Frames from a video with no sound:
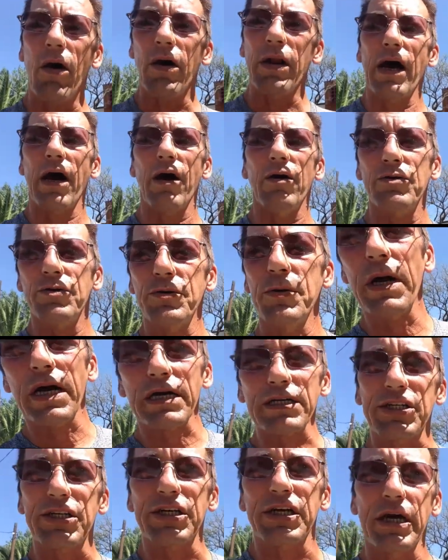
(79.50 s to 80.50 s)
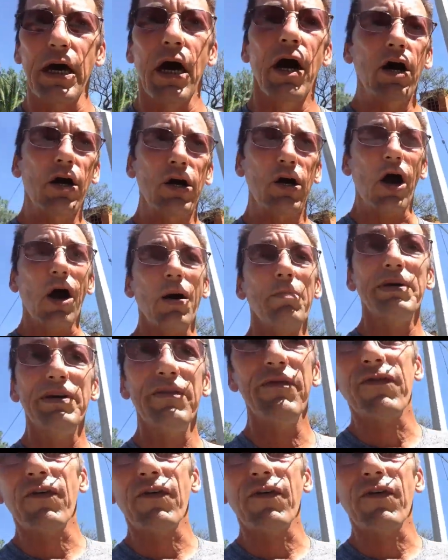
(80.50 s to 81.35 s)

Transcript: on how to actually copy